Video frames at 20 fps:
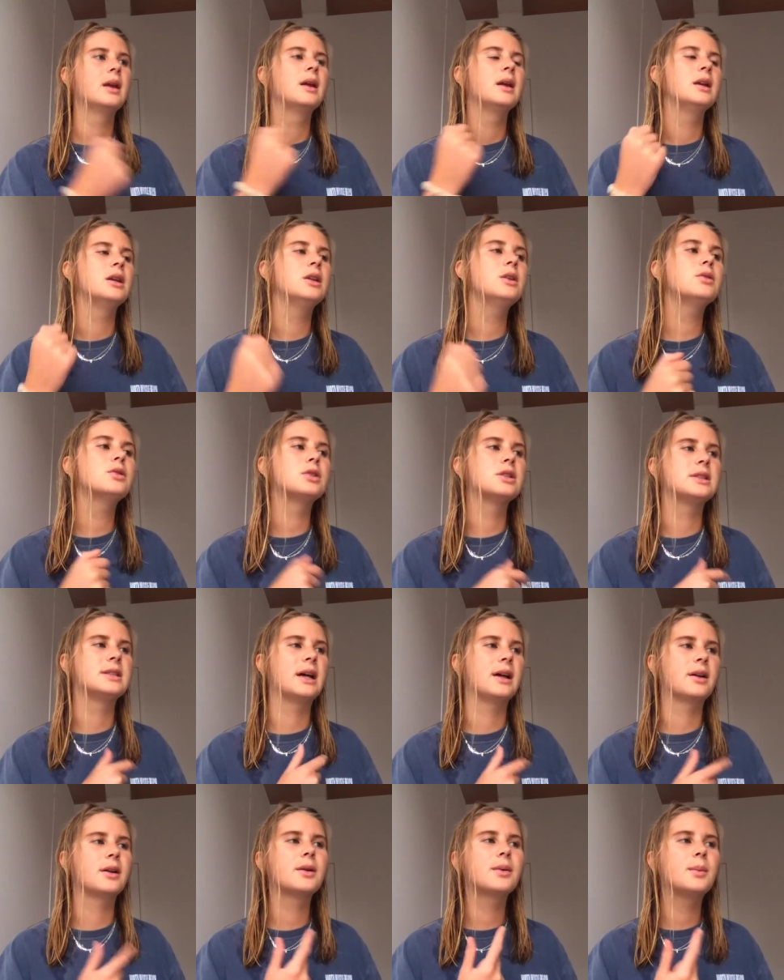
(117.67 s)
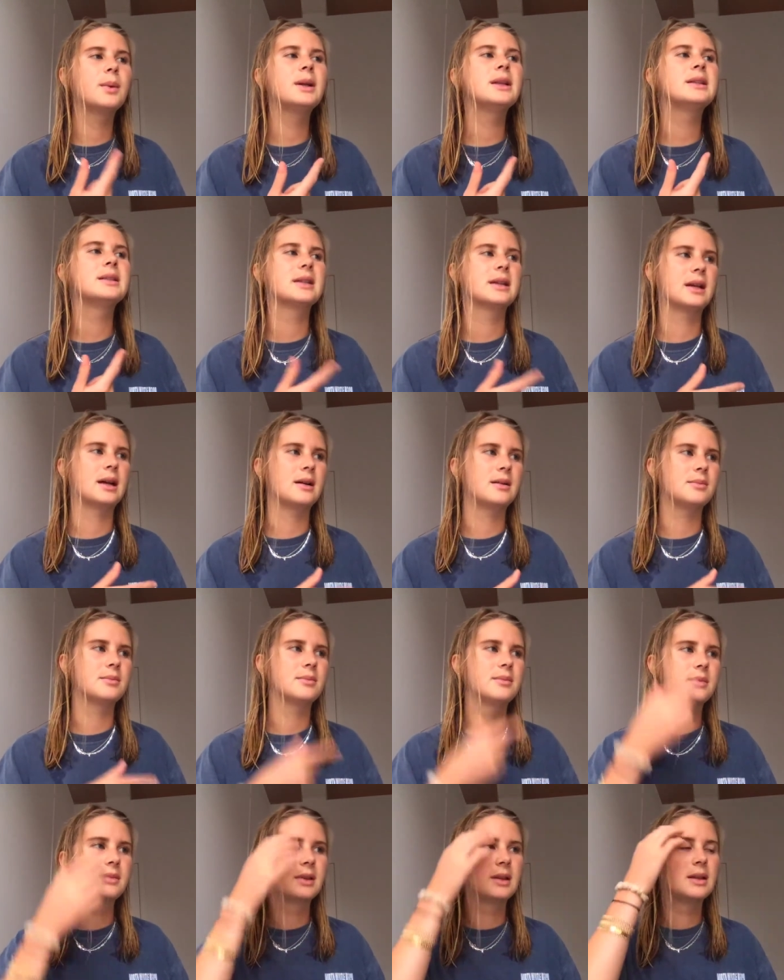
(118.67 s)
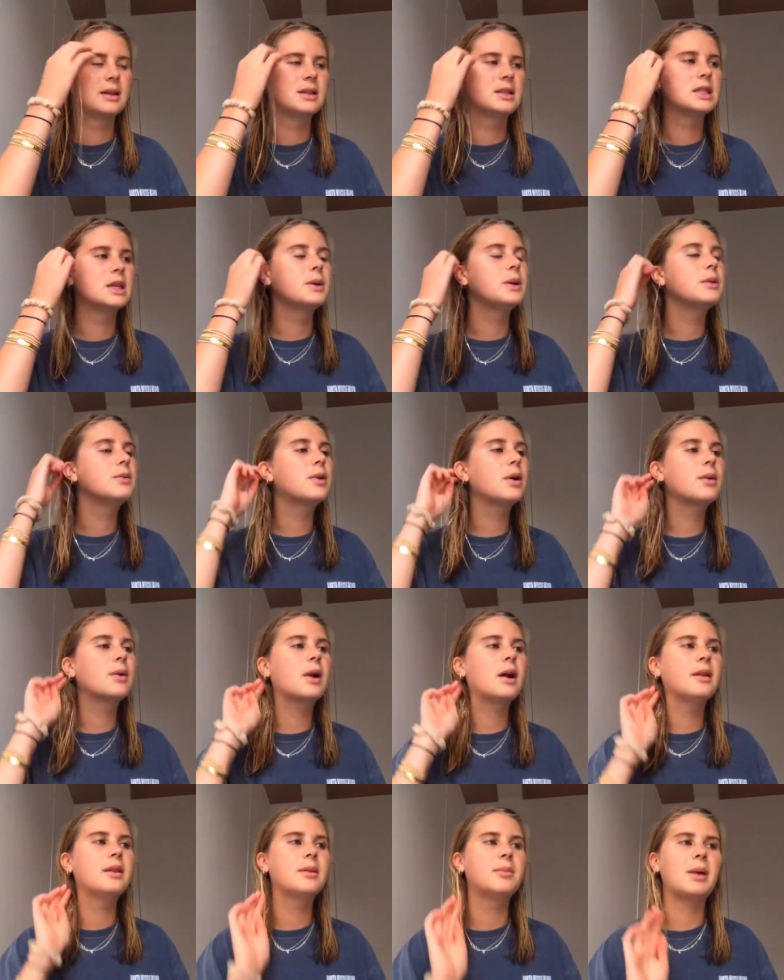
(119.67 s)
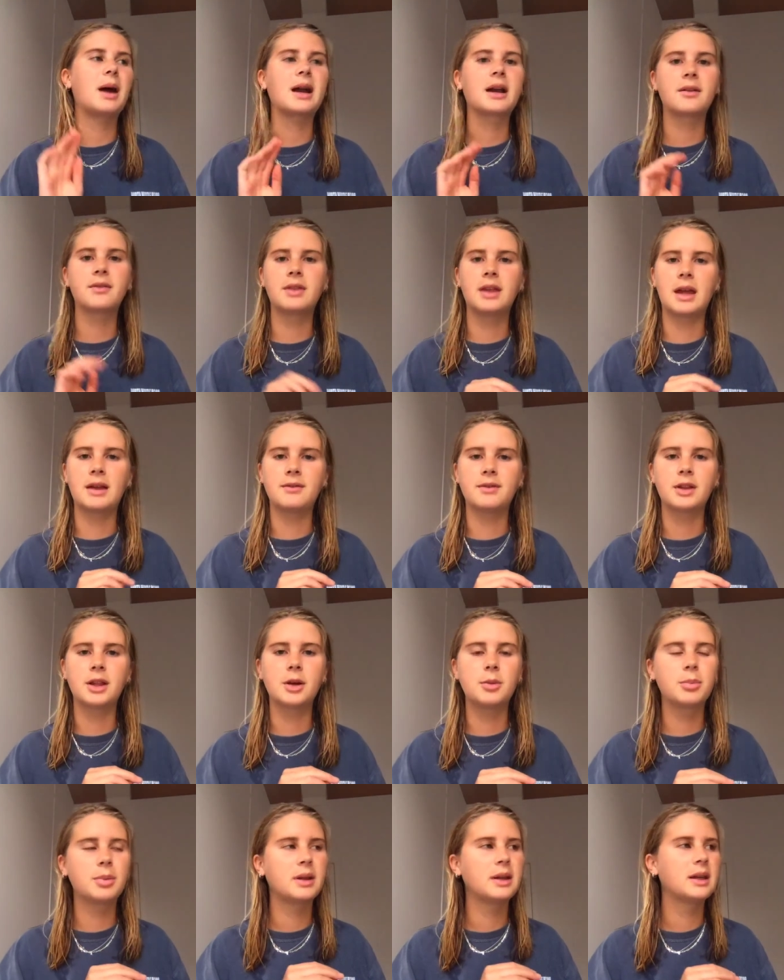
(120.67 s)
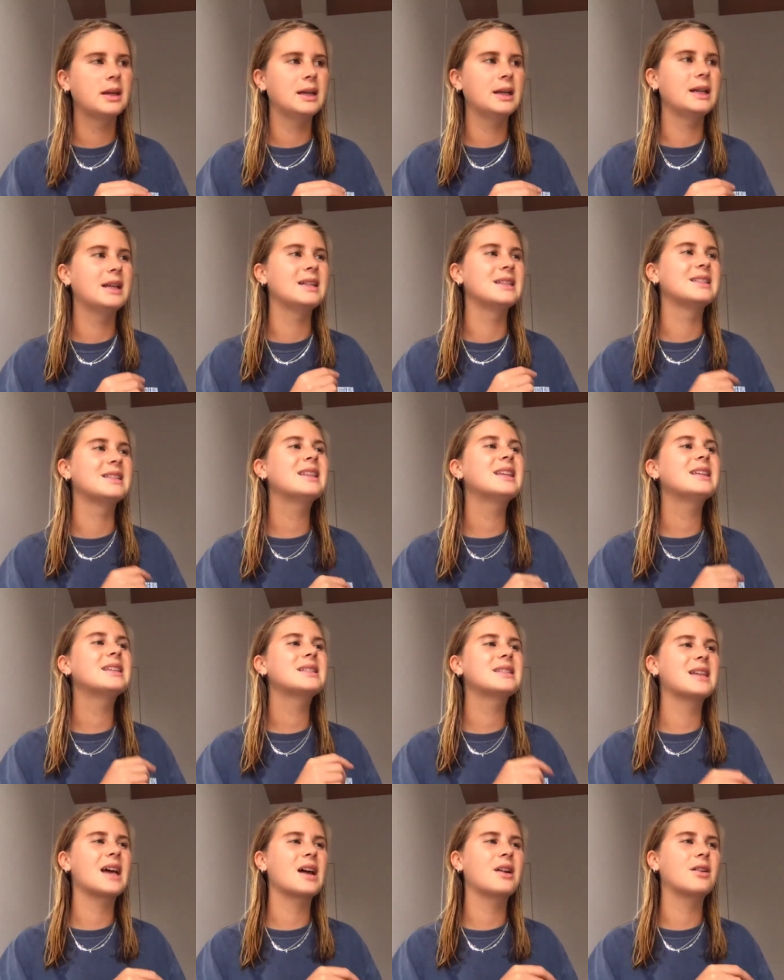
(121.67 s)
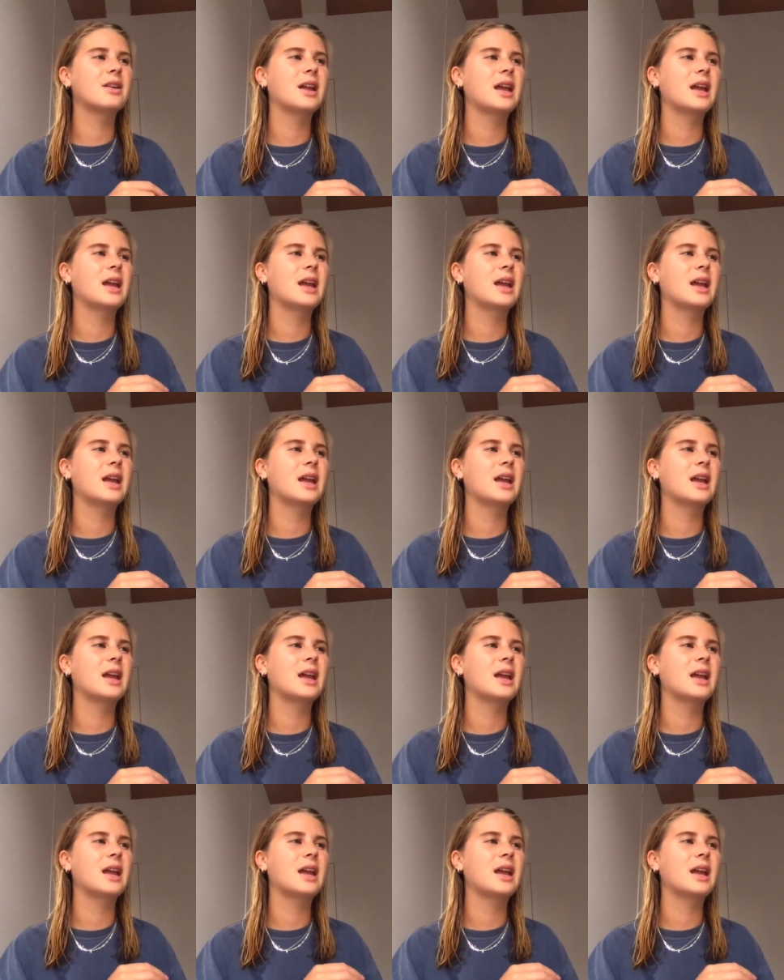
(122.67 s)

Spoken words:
You should tell her when to come. So he wrote on the back of the envelope, it is this Saturday